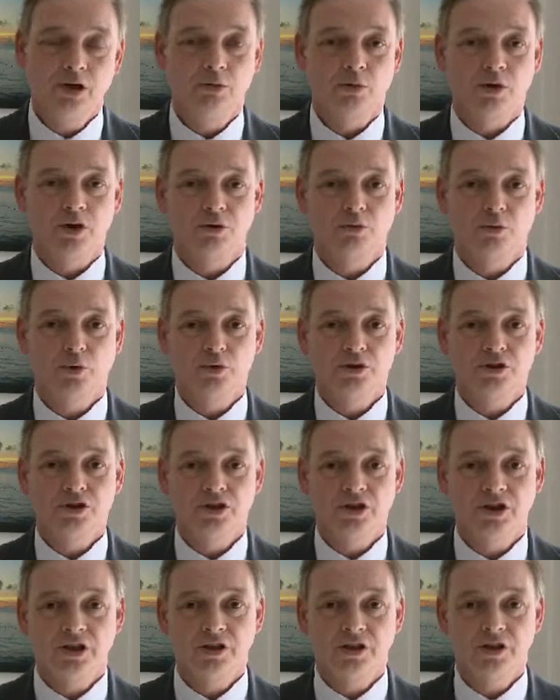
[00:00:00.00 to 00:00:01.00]
with water
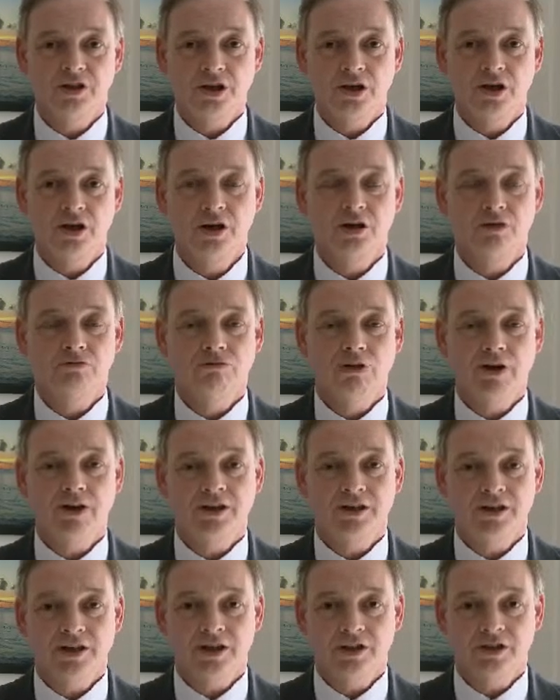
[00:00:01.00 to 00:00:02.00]
cylinder,
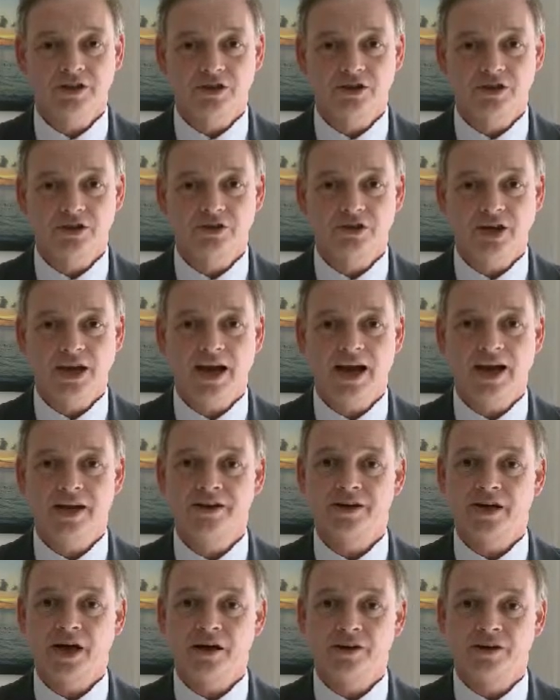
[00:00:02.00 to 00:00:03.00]
radiators
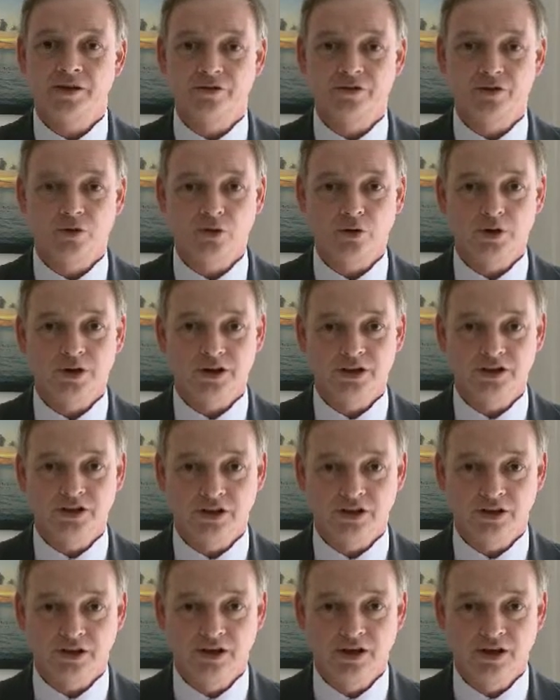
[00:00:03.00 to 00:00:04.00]
and underfloor
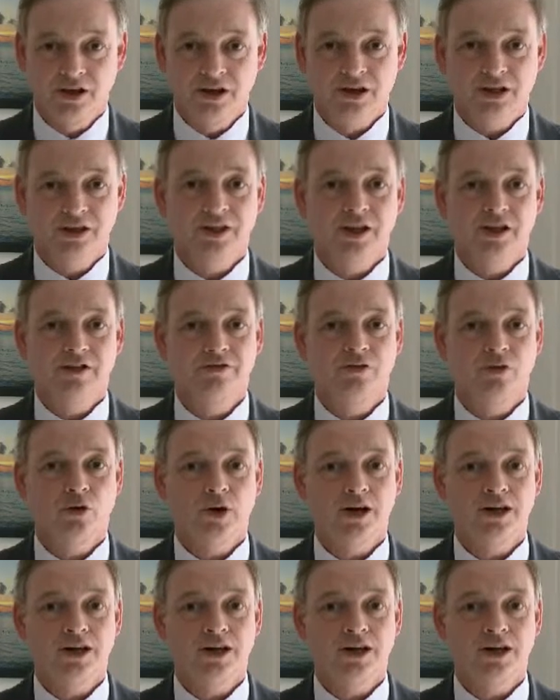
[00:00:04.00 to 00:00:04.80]
heating. He therefore